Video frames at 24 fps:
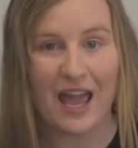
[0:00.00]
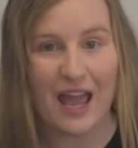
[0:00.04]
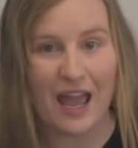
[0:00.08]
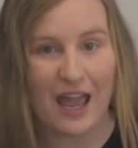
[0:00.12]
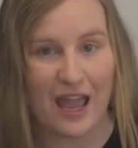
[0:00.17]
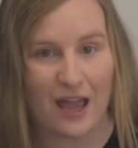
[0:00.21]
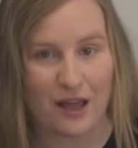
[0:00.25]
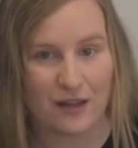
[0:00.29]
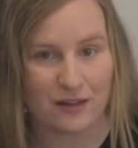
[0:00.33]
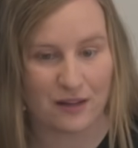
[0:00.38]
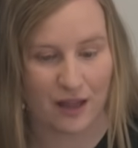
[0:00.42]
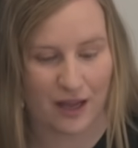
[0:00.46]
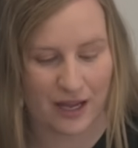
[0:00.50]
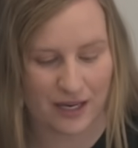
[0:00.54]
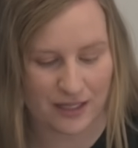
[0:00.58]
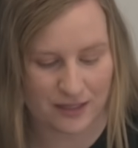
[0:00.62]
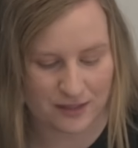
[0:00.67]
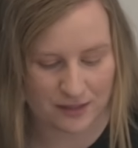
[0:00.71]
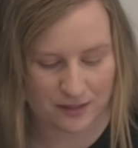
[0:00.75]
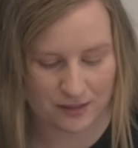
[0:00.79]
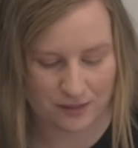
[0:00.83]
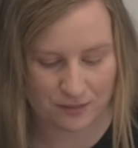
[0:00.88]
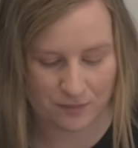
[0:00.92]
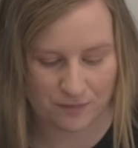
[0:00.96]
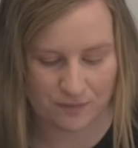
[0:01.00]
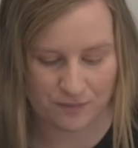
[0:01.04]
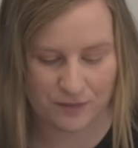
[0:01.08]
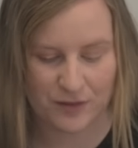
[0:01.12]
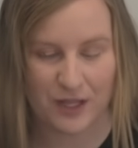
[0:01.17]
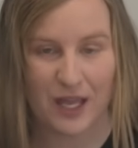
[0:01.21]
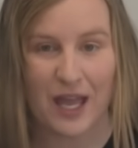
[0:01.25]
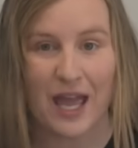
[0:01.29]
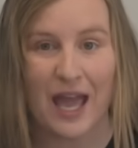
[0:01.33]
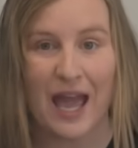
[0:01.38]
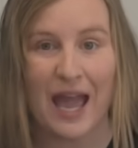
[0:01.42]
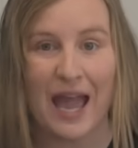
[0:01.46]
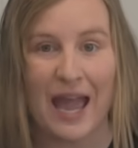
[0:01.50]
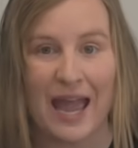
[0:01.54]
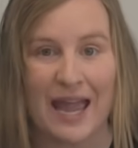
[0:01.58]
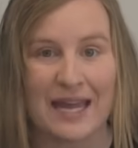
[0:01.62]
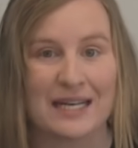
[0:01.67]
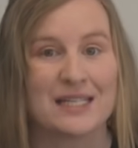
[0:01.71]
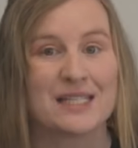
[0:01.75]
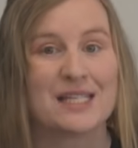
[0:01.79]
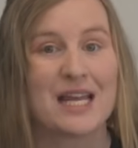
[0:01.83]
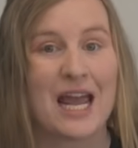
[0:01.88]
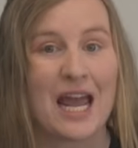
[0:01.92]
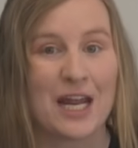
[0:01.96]
our lights,
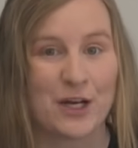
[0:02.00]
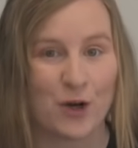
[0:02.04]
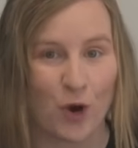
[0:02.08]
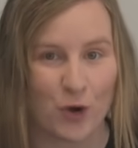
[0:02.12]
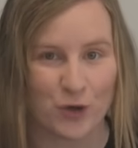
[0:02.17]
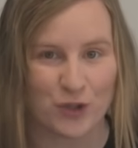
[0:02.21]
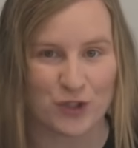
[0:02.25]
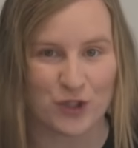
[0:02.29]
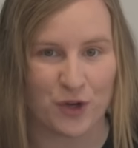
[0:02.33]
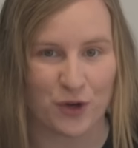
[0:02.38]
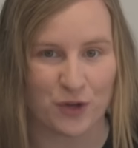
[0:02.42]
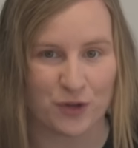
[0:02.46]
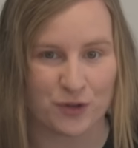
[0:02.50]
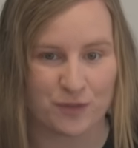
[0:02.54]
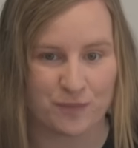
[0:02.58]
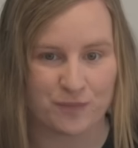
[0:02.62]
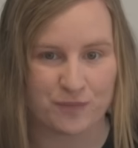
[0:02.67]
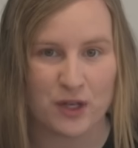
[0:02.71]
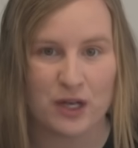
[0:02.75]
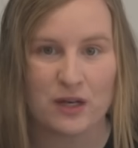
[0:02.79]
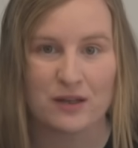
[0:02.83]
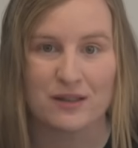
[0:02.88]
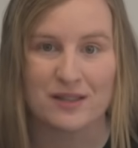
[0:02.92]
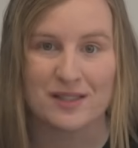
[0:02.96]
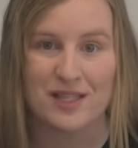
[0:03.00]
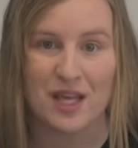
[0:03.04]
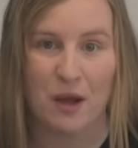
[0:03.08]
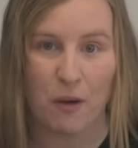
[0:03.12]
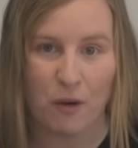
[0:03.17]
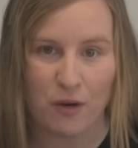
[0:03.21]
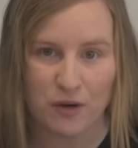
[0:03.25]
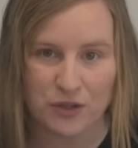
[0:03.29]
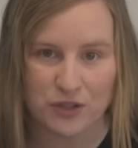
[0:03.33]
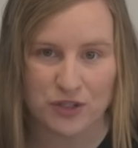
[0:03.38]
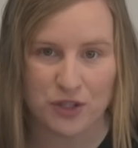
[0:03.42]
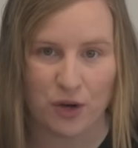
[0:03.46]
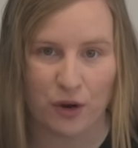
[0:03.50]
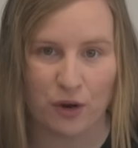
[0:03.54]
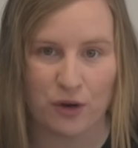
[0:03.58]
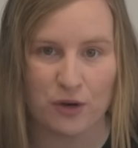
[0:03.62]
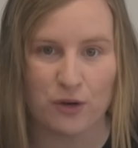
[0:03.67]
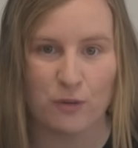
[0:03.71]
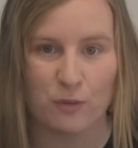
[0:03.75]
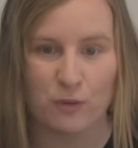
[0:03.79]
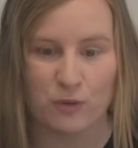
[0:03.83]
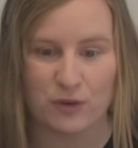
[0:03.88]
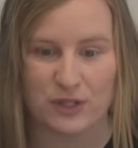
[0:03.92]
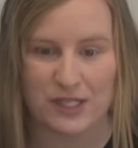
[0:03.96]
and an Octo, because the
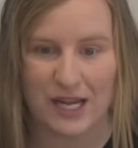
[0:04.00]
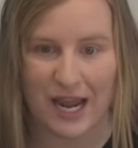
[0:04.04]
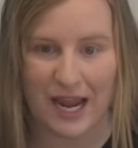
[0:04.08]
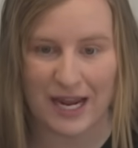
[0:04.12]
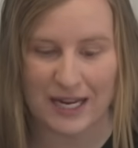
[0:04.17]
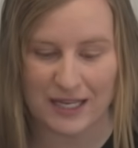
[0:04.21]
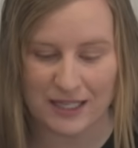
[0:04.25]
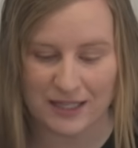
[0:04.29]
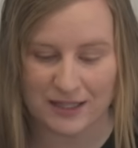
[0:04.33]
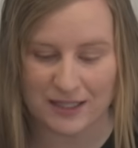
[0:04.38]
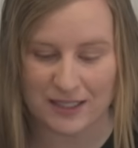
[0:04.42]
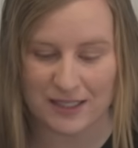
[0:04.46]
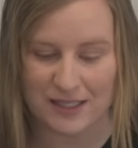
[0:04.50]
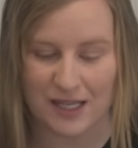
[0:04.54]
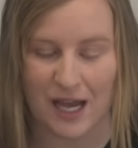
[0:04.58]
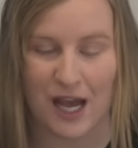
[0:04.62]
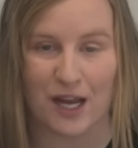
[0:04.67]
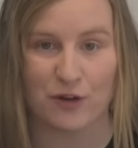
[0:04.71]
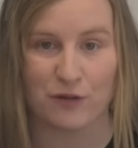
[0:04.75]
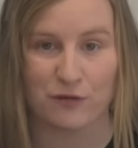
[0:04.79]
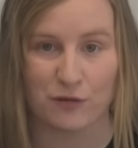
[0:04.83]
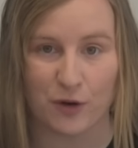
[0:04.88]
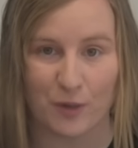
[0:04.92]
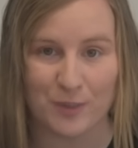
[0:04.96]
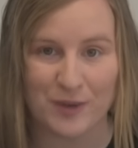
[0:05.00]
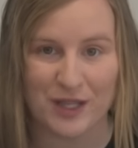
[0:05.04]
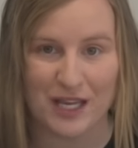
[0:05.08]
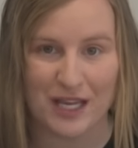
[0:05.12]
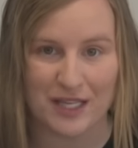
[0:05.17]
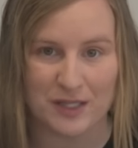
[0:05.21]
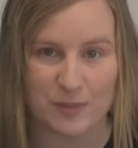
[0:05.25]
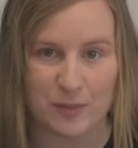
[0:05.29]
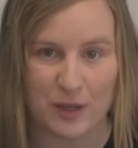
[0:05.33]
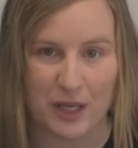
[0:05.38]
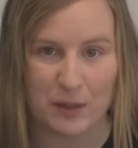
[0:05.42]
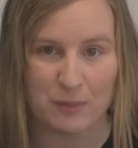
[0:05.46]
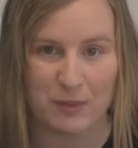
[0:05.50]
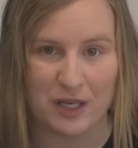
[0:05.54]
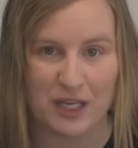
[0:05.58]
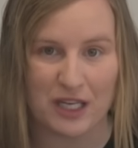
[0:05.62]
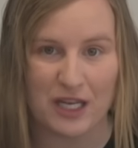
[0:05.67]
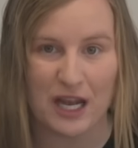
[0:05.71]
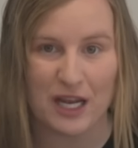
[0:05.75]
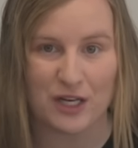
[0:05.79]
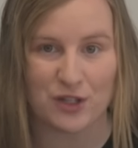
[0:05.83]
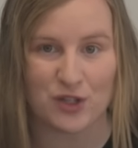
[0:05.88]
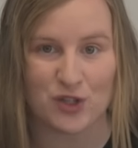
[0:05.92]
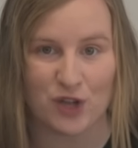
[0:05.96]
Octo will take the data from the S Play
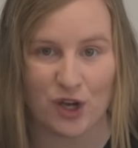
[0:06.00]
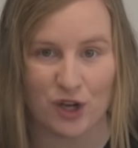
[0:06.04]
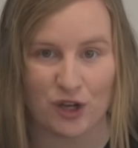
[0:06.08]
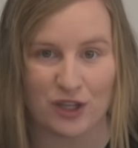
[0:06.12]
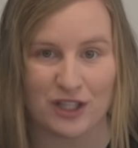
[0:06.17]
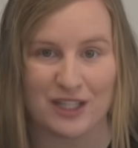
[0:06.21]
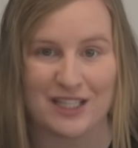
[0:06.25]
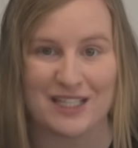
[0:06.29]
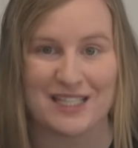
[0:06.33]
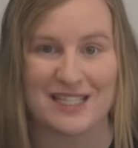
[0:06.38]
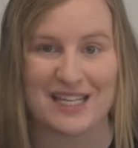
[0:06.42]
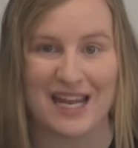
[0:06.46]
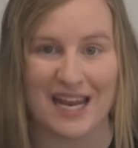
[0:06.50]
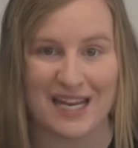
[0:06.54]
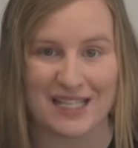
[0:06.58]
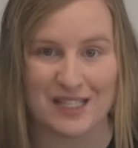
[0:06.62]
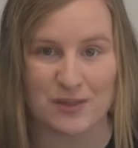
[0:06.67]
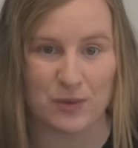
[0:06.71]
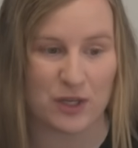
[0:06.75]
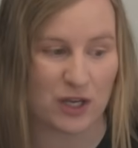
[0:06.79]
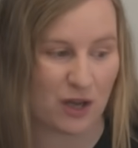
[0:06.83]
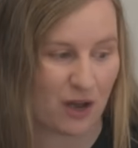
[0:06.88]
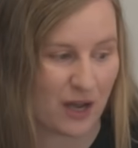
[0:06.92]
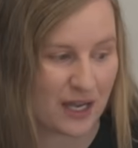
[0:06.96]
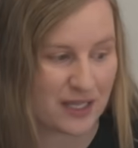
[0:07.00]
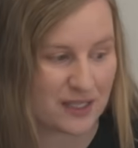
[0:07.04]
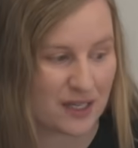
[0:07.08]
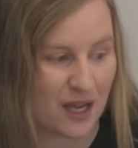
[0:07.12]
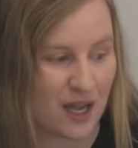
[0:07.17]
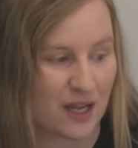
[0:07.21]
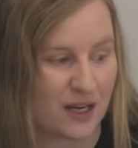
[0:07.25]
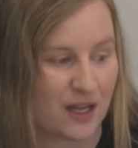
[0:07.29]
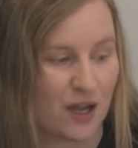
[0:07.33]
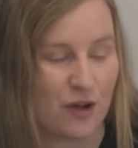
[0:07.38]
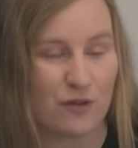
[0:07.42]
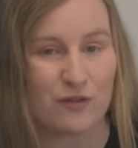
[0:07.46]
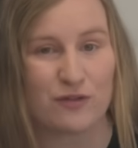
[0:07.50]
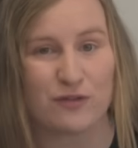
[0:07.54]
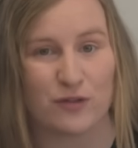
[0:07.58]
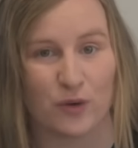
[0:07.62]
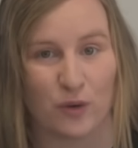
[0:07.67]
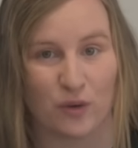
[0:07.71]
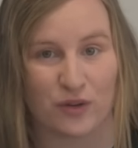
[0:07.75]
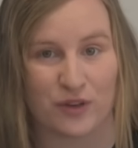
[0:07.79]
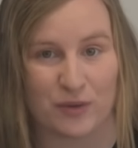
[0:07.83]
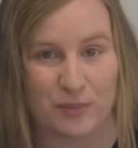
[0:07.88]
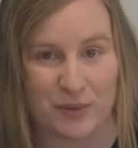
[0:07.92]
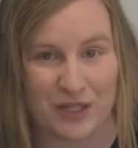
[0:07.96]
Mini and turn it into SPI data
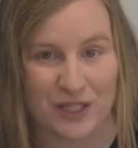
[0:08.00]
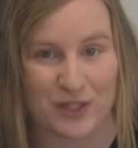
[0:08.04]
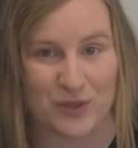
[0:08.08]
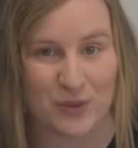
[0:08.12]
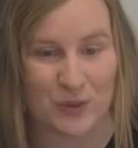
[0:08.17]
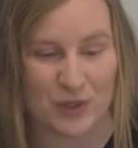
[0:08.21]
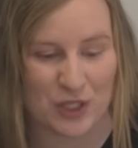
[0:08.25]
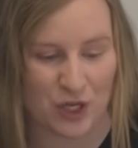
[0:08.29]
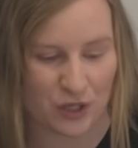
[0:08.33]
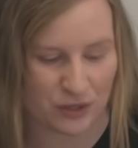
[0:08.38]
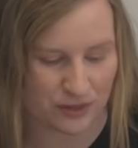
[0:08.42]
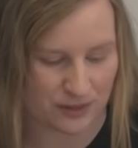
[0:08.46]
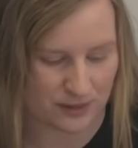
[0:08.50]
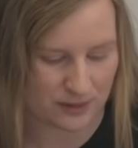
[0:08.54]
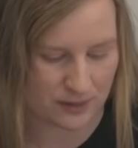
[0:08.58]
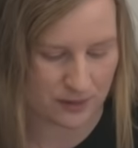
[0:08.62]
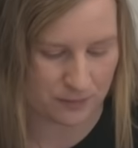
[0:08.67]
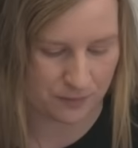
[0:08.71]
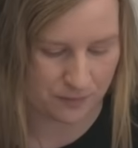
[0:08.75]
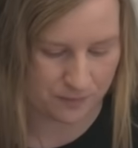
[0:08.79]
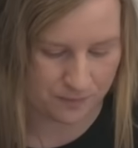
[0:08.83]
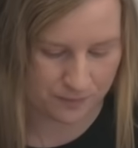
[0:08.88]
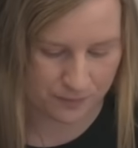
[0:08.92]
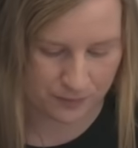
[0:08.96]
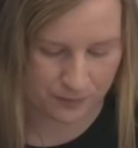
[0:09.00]
for the Pixel Dots.